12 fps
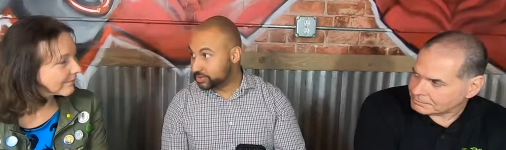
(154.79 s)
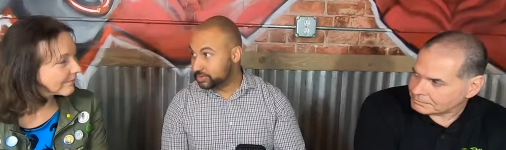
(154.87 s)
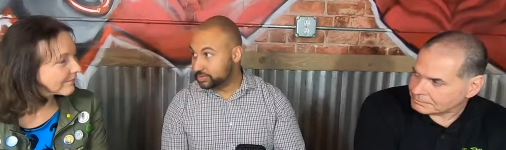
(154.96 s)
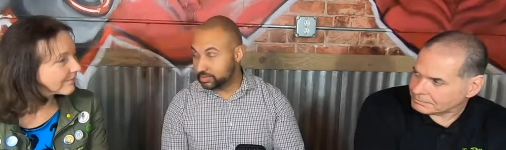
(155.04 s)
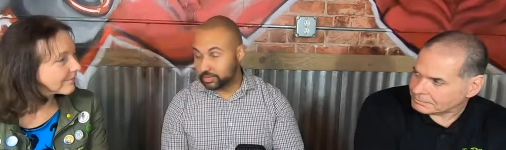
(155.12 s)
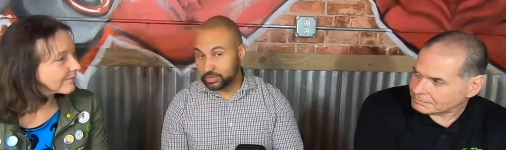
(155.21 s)

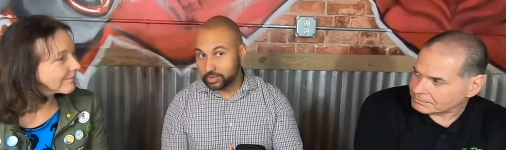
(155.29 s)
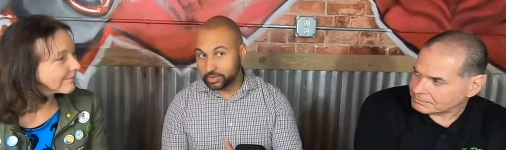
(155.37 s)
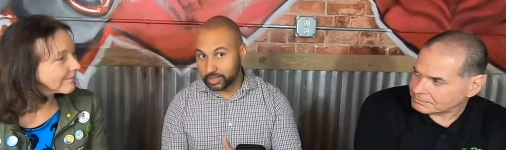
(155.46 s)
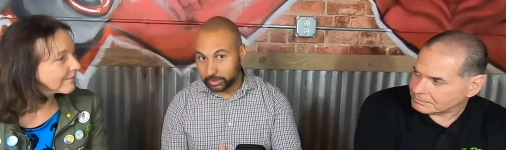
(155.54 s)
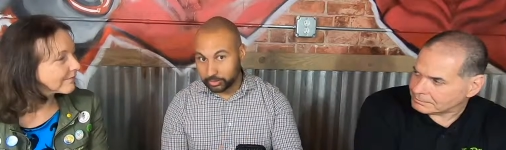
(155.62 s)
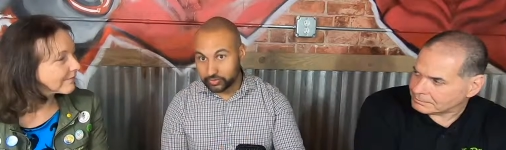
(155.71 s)
Speaker 1: And
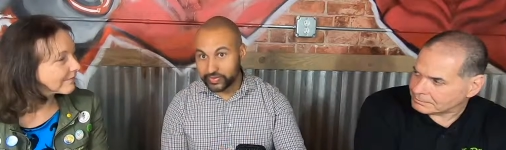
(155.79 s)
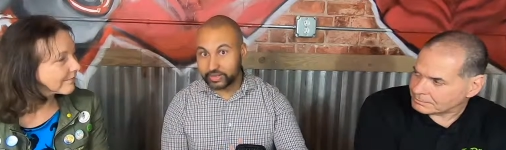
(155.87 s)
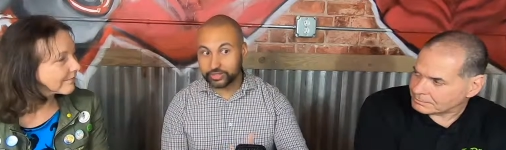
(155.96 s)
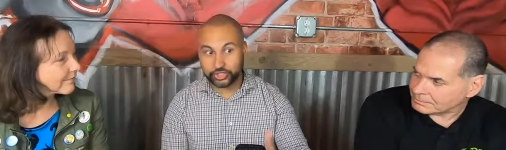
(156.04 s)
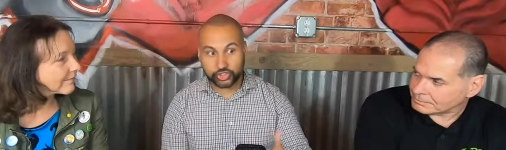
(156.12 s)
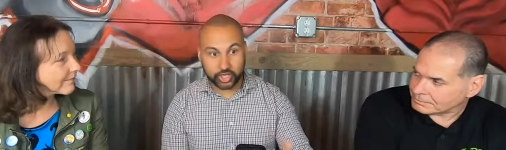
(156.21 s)
then I moved out
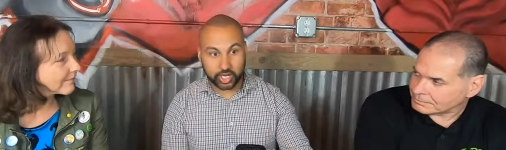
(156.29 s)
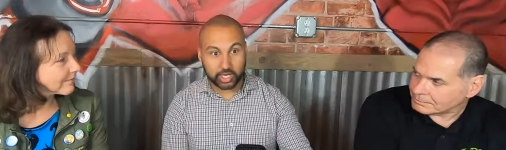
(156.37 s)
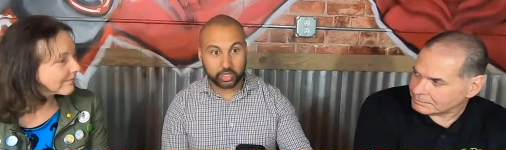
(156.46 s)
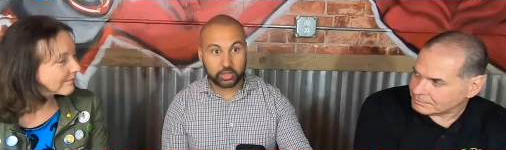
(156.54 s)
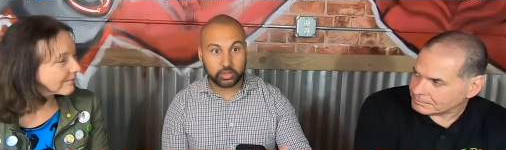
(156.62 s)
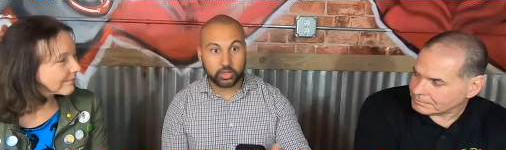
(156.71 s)
to
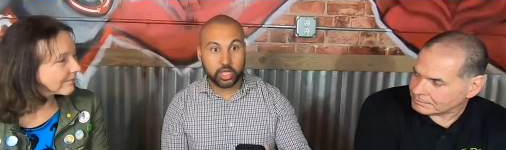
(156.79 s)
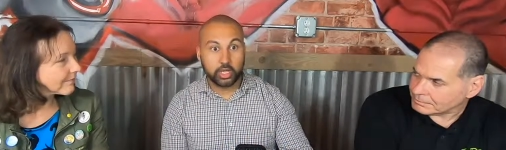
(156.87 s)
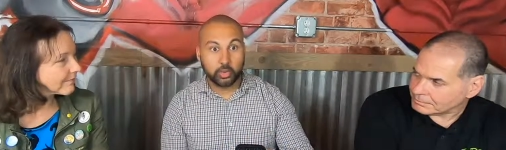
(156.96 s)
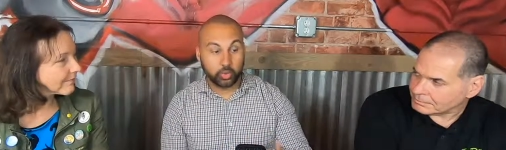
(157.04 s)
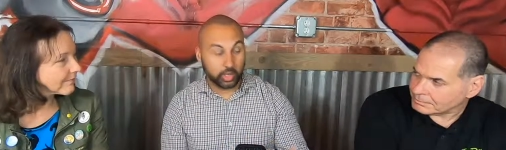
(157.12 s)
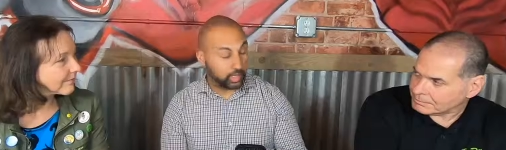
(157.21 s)
Chicago,
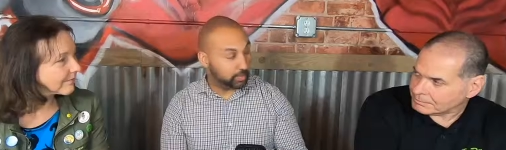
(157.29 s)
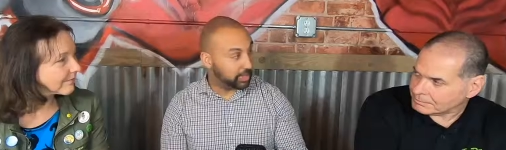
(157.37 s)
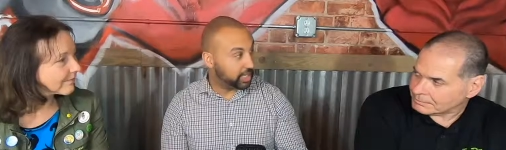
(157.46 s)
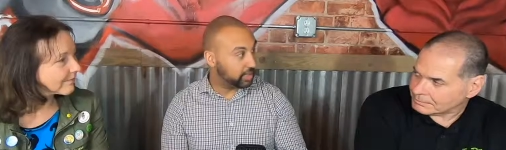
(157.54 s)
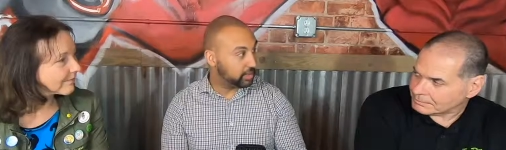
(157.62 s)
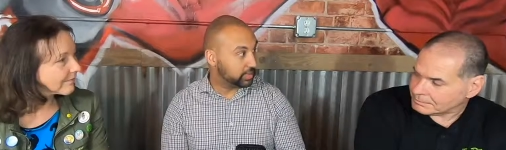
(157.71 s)
where I am
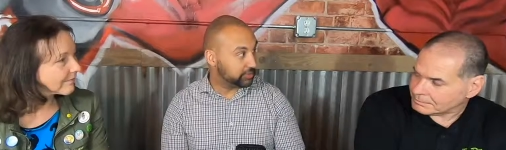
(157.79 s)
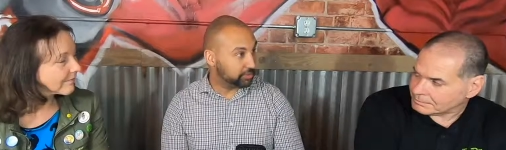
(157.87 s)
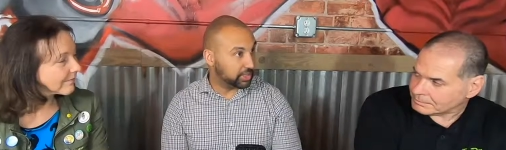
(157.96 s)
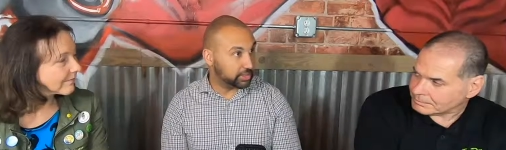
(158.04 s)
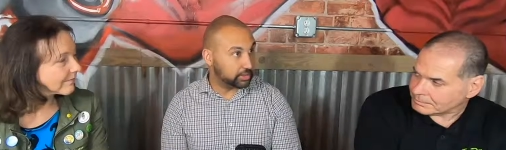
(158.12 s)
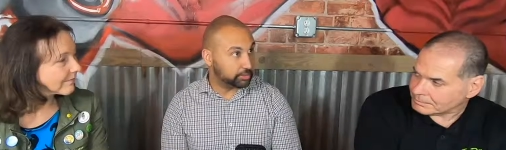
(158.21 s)
now, and I've
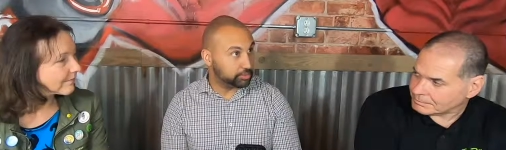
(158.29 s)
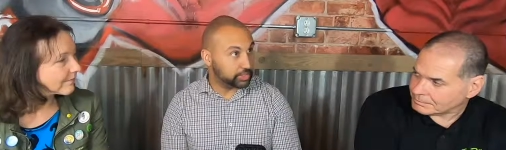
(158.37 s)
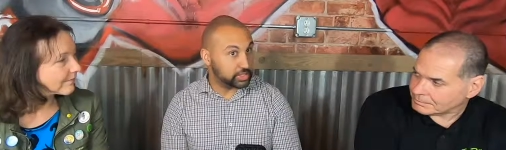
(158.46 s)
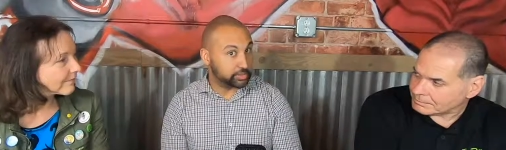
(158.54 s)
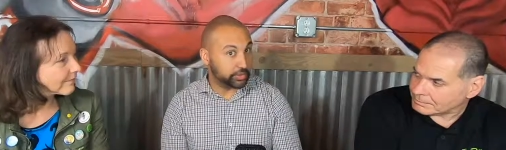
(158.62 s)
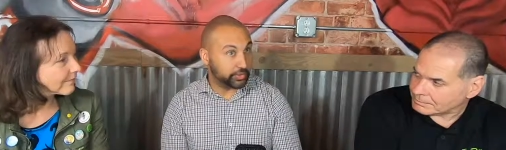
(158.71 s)
been a
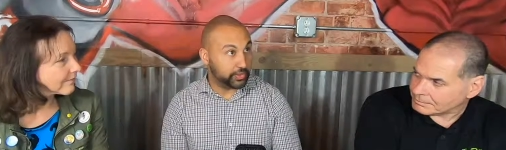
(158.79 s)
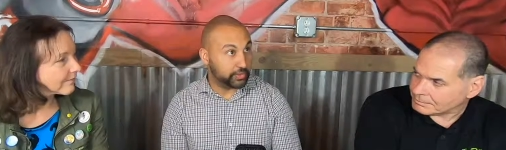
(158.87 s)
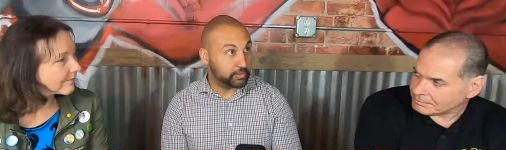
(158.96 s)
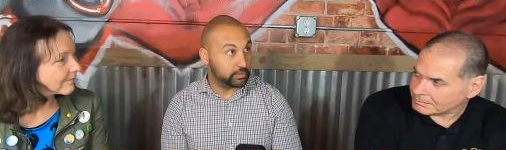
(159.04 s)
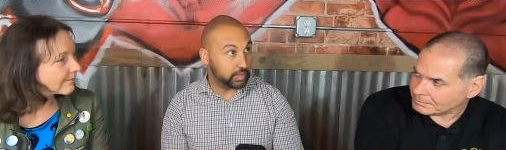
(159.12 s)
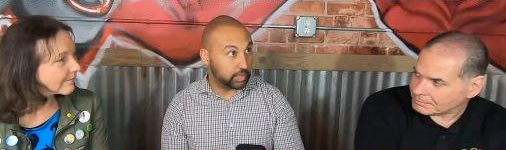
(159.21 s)
principal
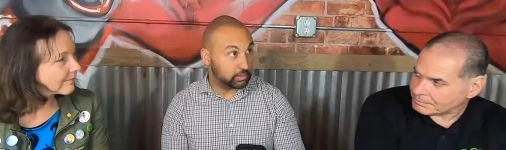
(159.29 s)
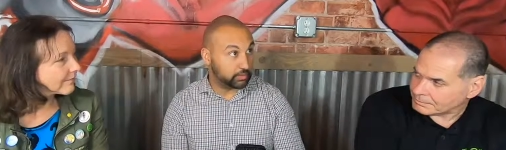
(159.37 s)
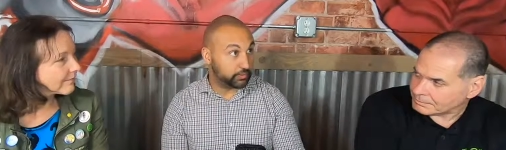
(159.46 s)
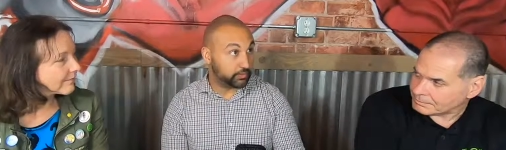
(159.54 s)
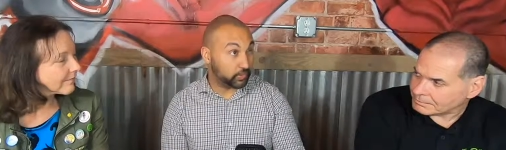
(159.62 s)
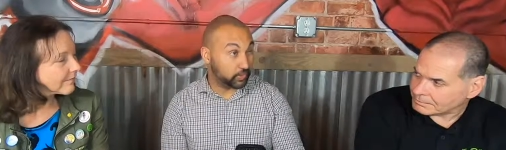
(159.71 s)

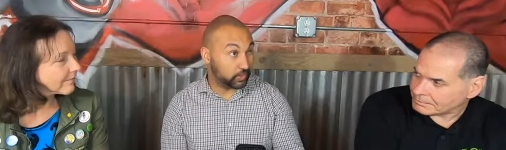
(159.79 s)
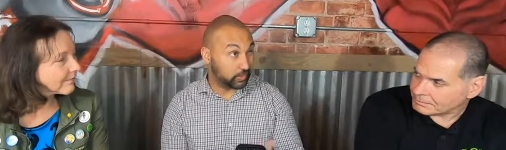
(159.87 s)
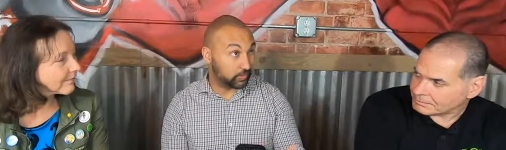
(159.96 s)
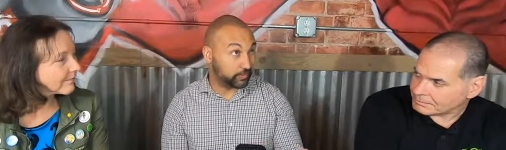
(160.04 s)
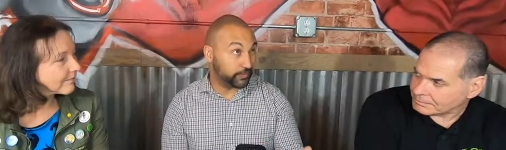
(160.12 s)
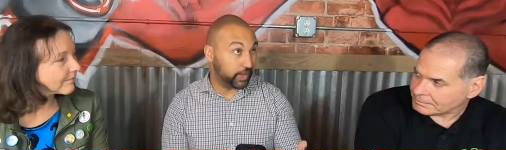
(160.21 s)
for
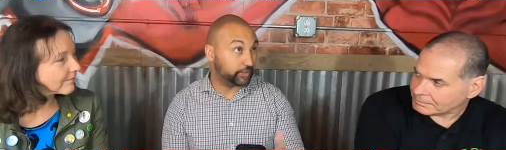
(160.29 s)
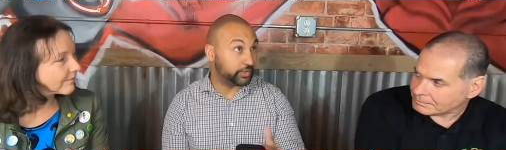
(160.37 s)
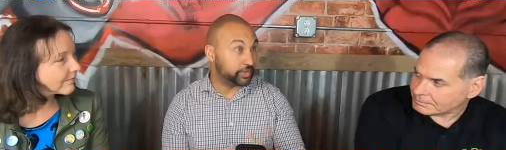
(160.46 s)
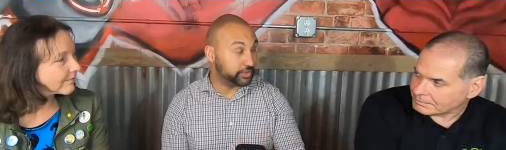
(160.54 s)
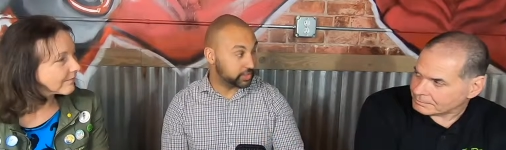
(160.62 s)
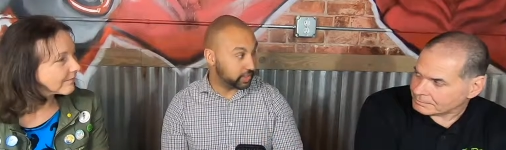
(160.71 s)
five
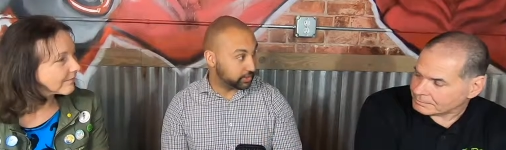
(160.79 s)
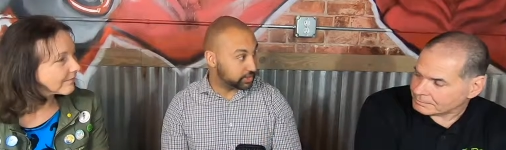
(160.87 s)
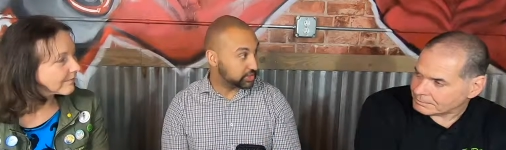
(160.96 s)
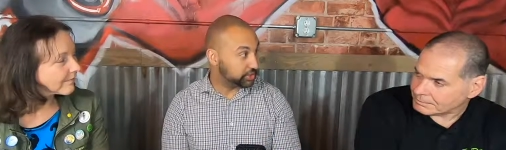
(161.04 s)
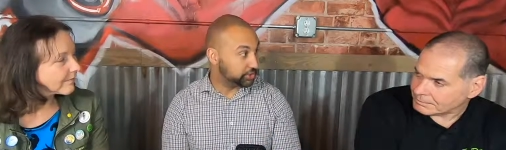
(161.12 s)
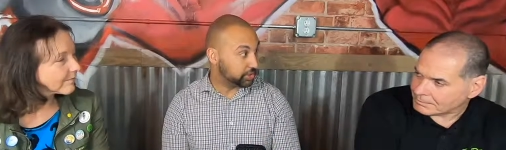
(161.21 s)
years now. This
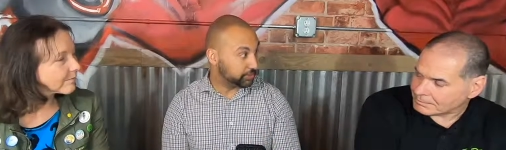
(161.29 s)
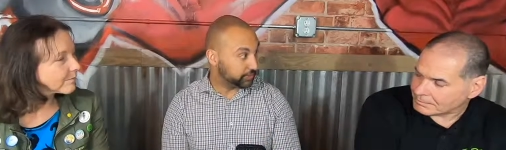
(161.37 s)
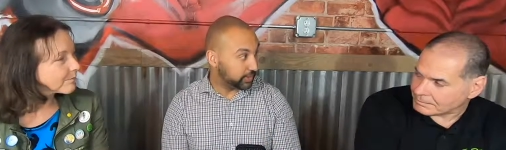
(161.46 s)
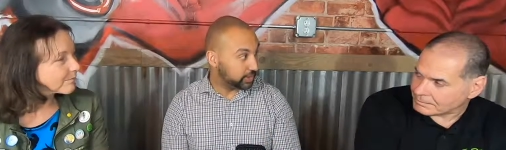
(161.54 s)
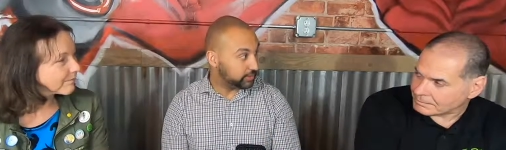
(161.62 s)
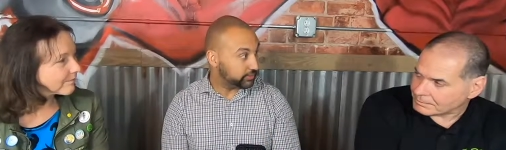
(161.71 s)
is year number
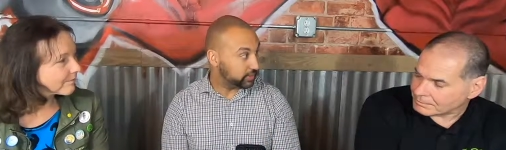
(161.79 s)
five.